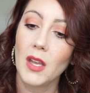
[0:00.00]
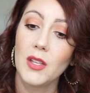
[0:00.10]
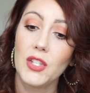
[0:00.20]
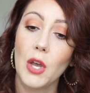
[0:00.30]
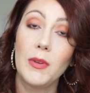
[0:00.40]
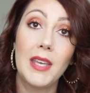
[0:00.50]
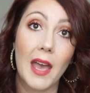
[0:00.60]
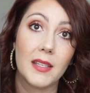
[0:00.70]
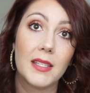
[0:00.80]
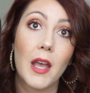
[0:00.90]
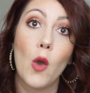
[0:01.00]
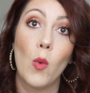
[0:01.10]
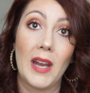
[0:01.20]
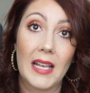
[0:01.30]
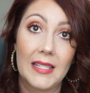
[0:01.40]
So yes,
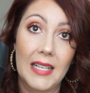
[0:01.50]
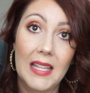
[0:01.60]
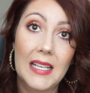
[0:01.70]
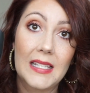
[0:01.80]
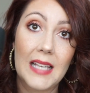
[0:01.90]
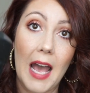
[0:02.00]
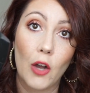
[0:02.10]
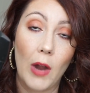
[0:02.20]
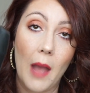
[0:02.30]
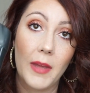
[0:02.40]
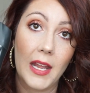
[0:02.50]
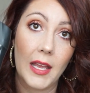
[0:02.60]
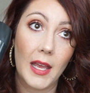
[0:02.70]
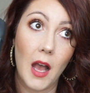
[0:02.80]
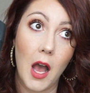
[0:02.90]
when I see this, I grab it
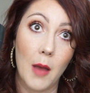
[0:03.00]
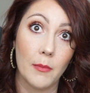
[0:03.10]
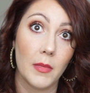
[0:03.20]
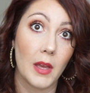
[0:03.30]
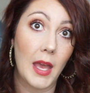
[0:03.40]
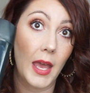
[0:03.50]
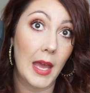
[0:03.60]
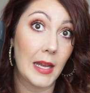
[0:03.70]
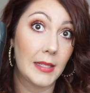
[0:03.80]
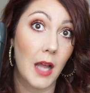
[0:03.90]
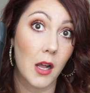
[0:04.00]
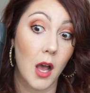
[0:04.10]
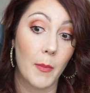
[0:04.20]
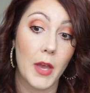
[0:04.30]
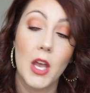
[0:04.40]
and I stock
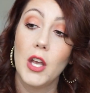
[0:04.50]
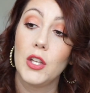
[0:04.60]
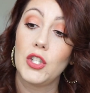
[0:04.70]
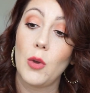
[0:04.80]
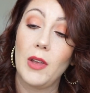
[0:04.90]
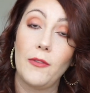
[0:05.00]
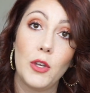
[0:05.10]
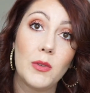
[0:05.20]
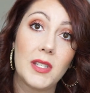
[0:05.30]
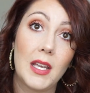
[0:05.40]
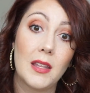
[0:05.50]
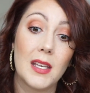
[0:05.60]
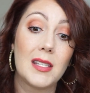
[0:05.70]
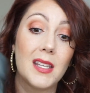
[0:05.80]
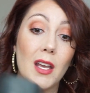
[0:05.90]
up. So if you see
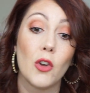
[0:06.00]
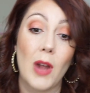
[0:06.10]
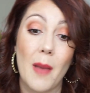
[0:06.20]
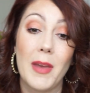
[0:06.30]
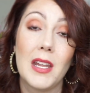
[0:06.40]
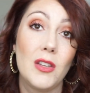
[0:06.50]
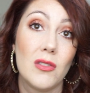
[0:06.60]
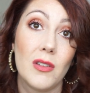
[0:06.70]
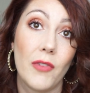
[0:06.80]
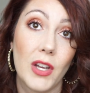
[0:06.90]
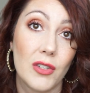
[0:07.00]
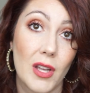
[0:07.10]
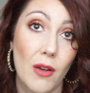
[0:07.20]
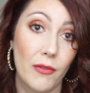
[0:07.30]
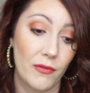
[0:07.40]
this, grab it and use it for
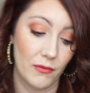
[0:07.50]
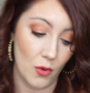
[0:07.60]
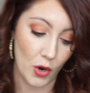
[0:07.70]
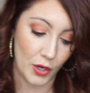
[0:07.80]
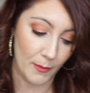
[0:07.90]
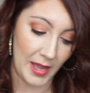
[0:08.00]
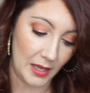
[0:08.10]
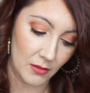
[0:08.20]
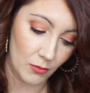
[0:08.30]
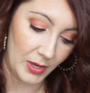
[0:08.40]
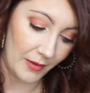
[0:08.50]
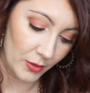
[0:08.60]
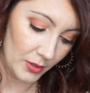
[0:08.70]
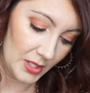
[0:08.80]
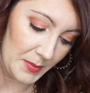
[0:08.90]
yourself or your man,
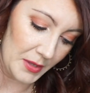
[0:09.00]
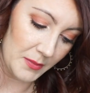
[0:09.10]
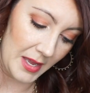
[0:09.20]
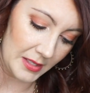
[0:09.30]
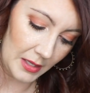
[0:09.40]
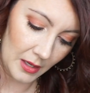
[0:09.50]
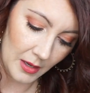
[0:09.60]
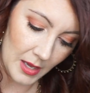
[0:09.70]
whatever. It smells amazing.